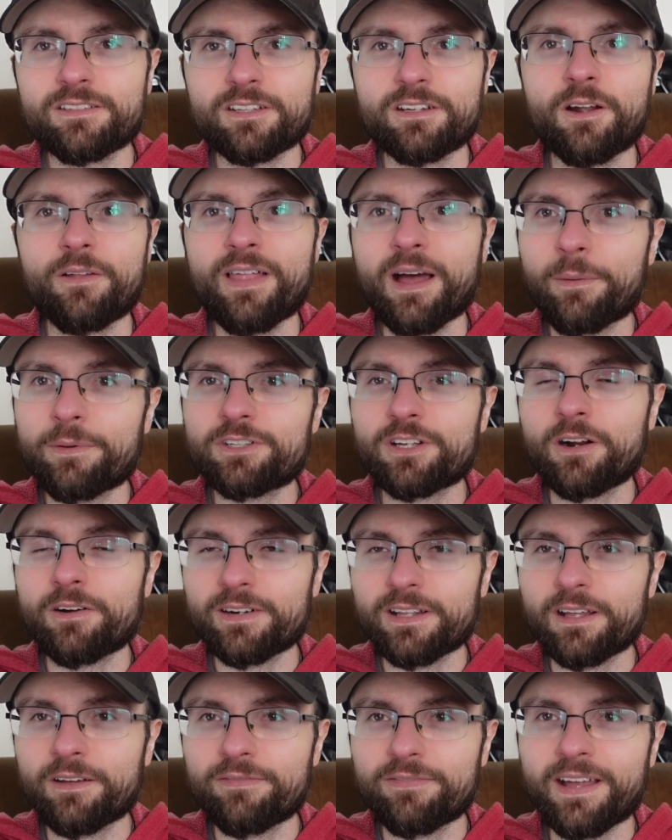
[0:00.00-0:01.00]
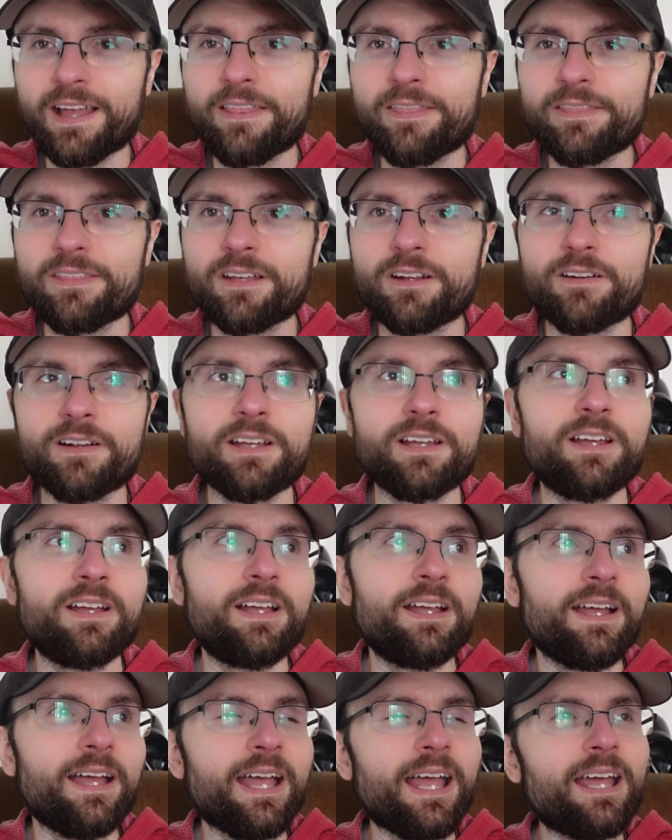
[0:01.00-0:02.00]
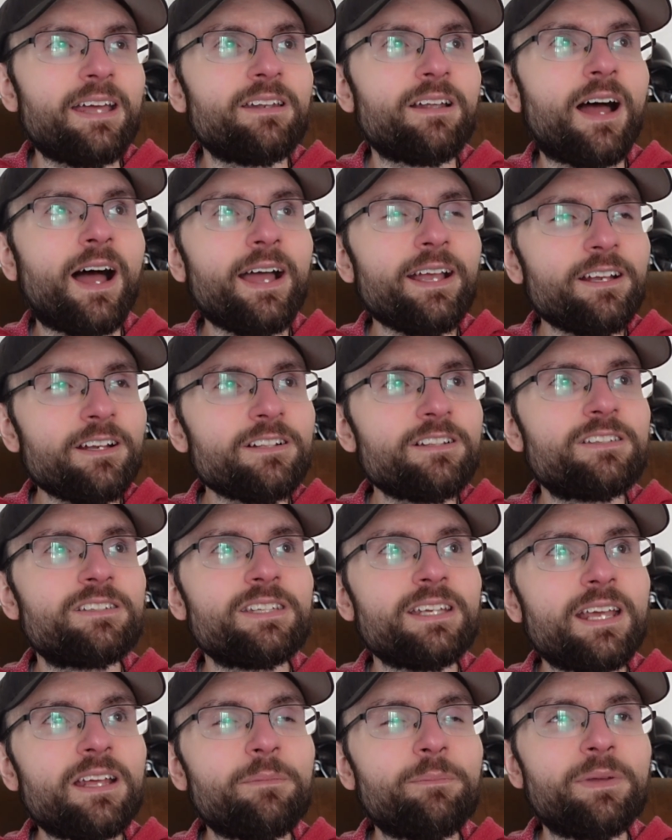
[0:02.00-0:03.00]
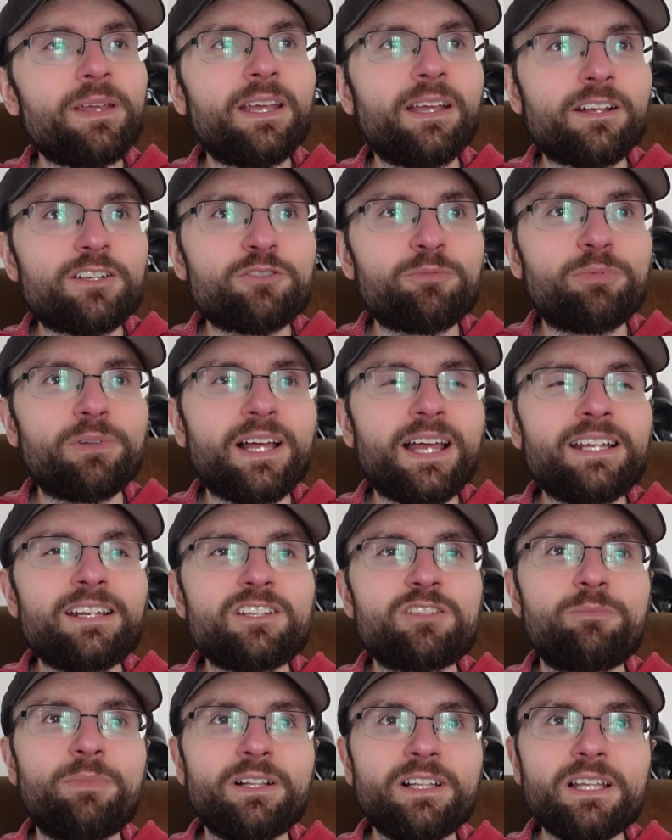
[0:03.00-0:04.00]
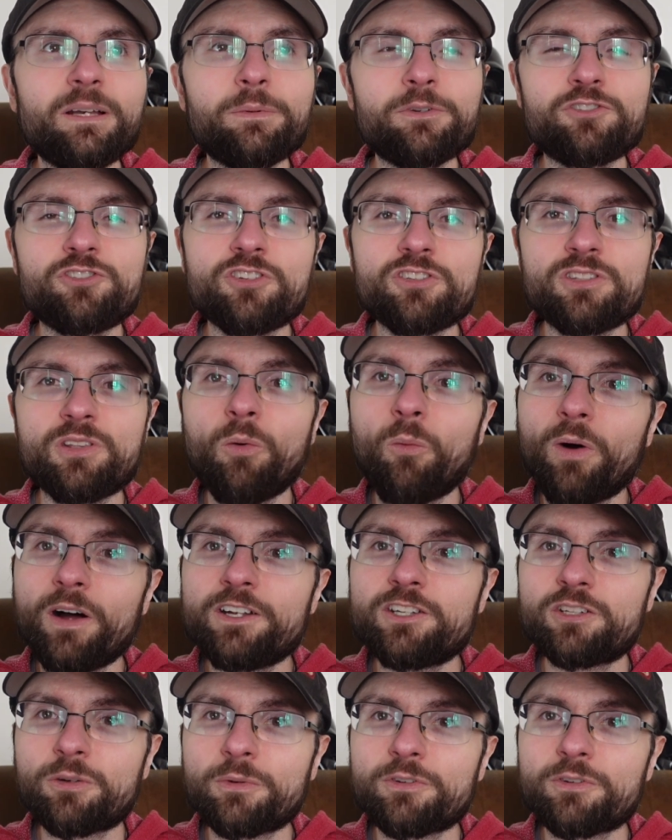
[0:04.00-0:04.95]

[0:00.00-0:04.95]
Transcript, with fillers: you know, that was already a fan theory. And I could see it being explained as Billy was just the one to